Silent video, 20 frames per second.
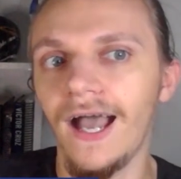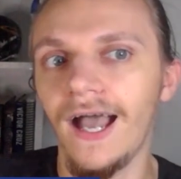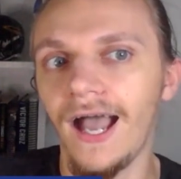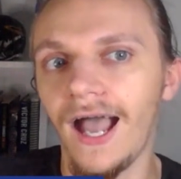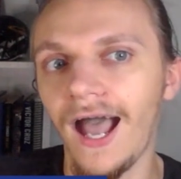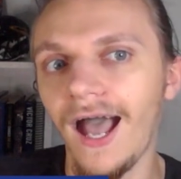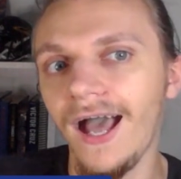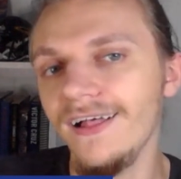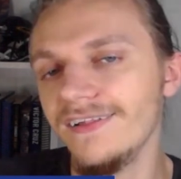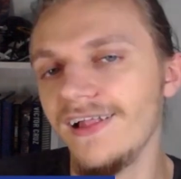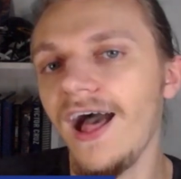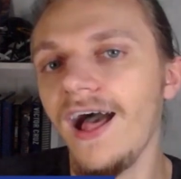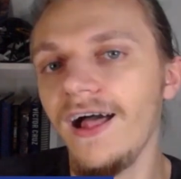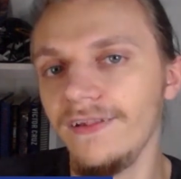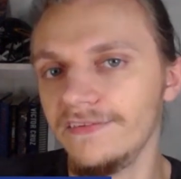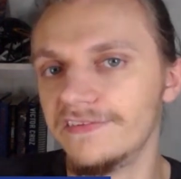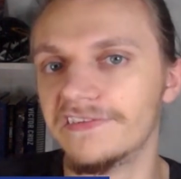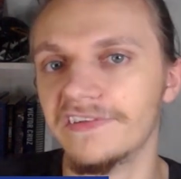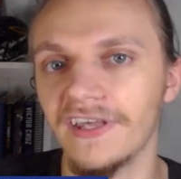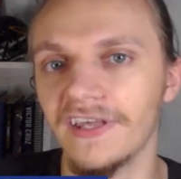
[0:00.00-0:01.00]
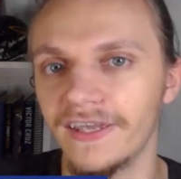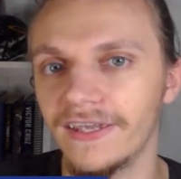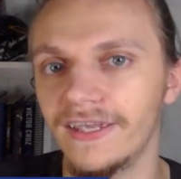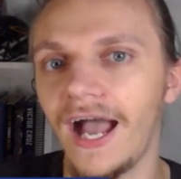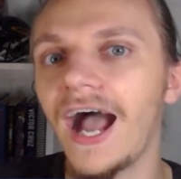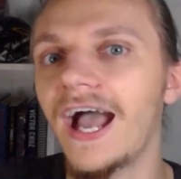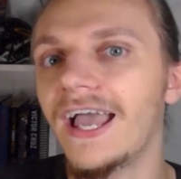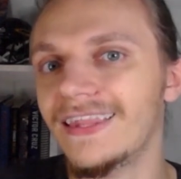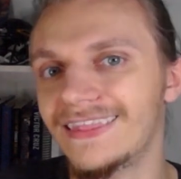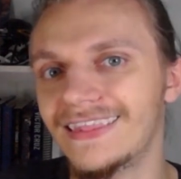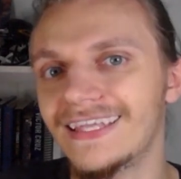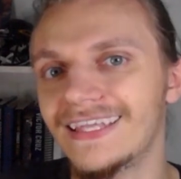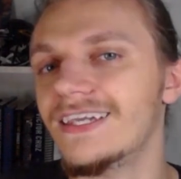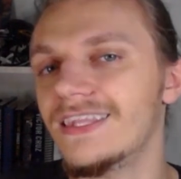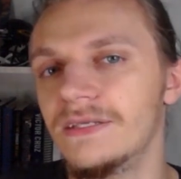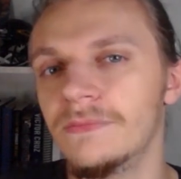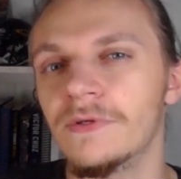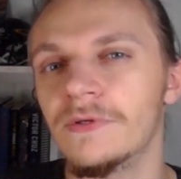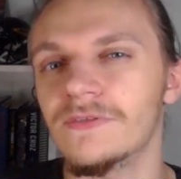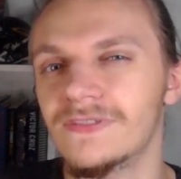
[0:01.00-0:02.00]
I'll say, I think
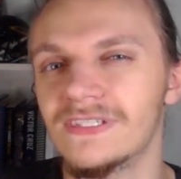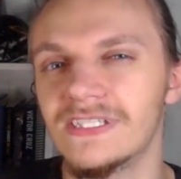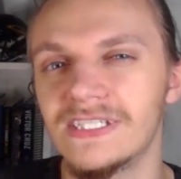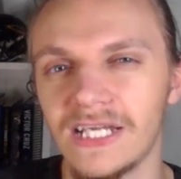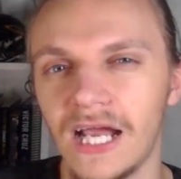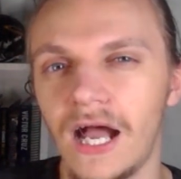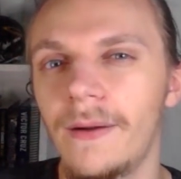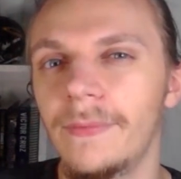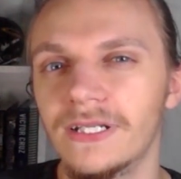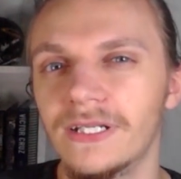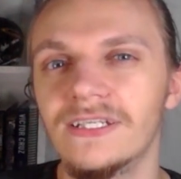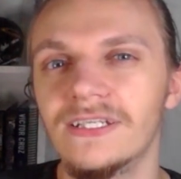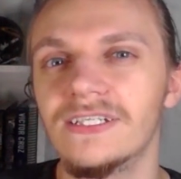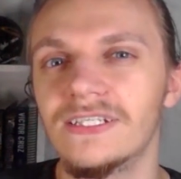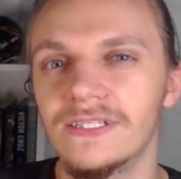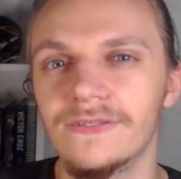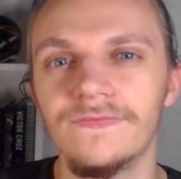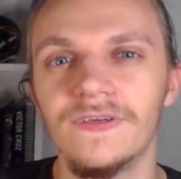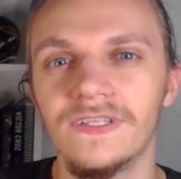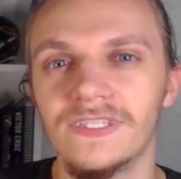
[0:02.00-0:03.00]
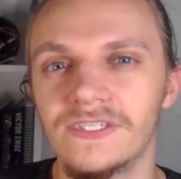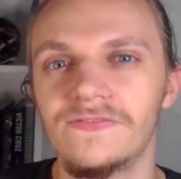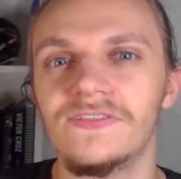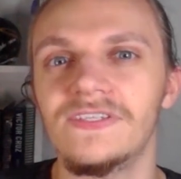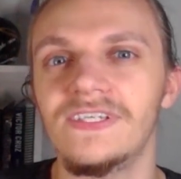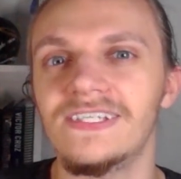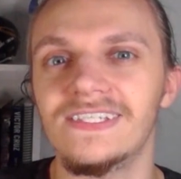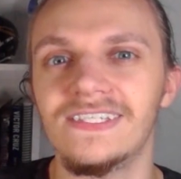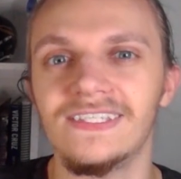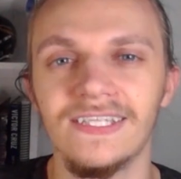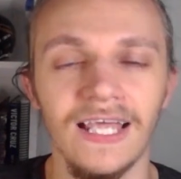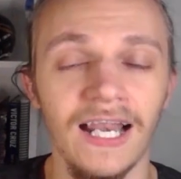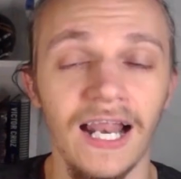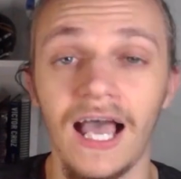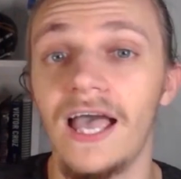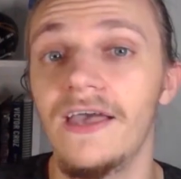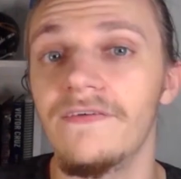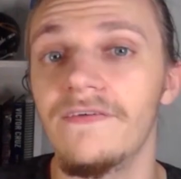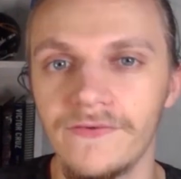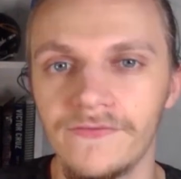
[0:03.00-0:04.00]
the most dominant defensive season that
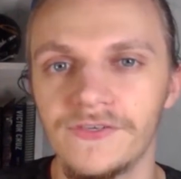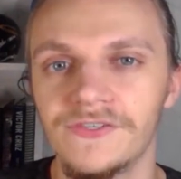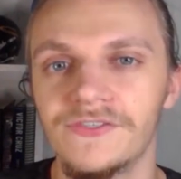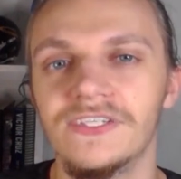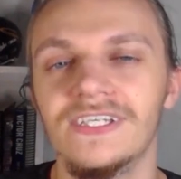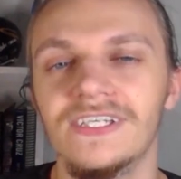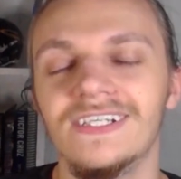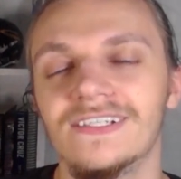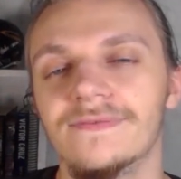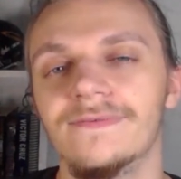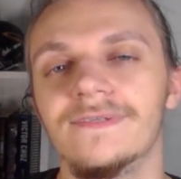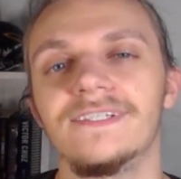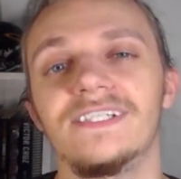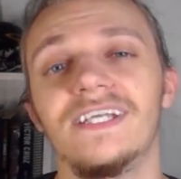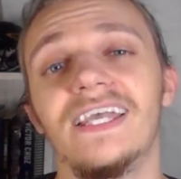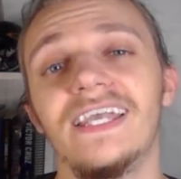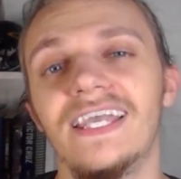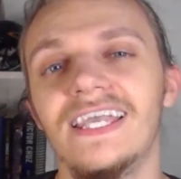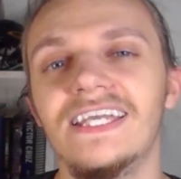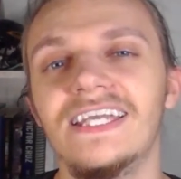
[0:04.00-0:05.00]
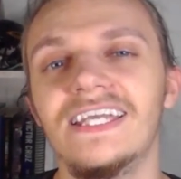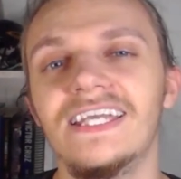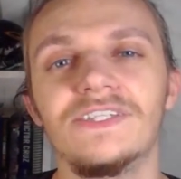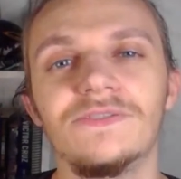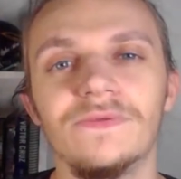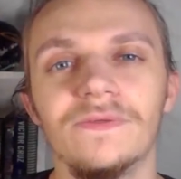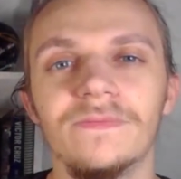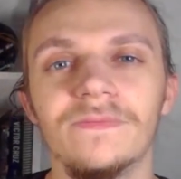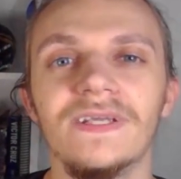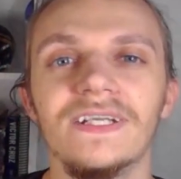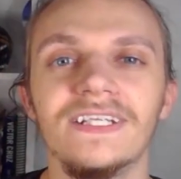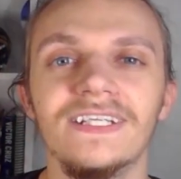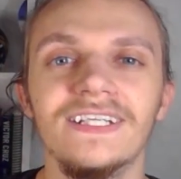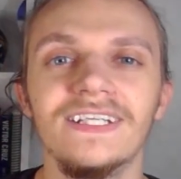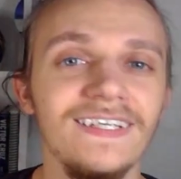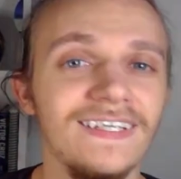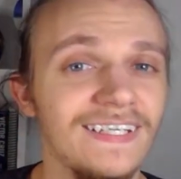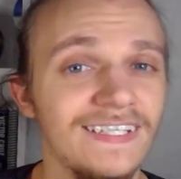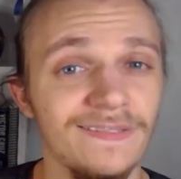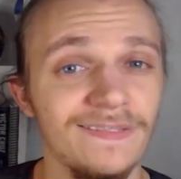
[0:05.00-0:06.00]
I've ever seen, as much as I hate to admit it,
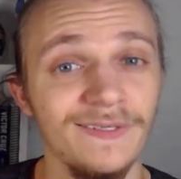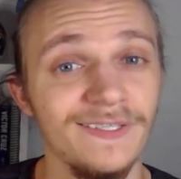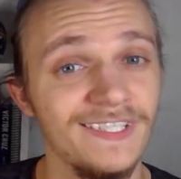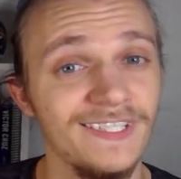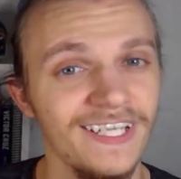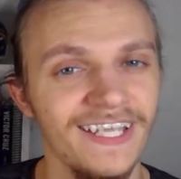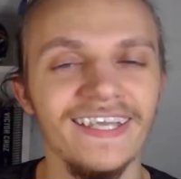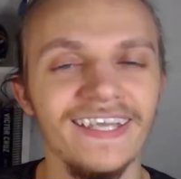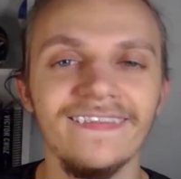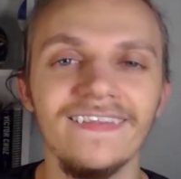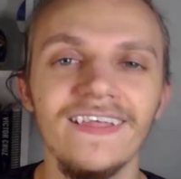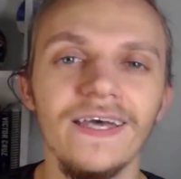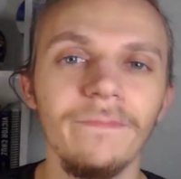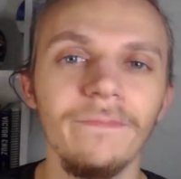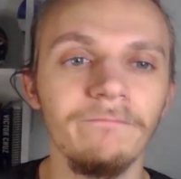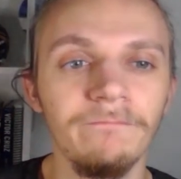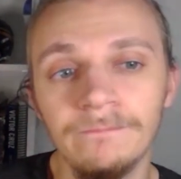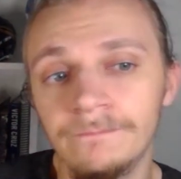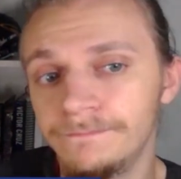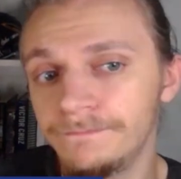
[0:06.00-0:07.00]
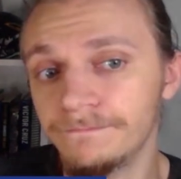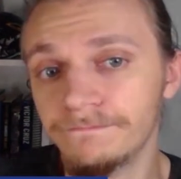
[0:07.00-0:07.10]
as much as I hate them.